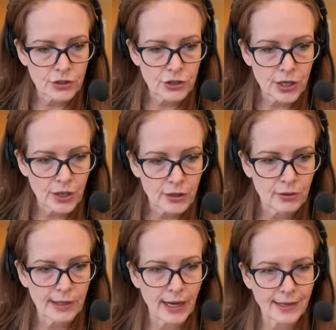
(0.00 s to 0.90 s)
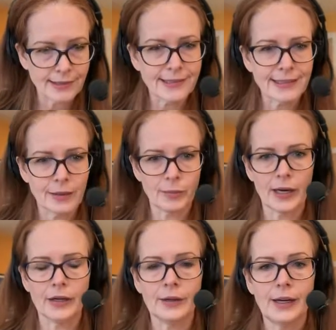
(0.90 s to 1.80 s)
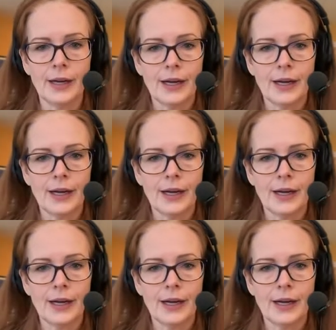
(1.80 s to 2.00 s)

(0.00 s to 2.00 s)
So I can see it better.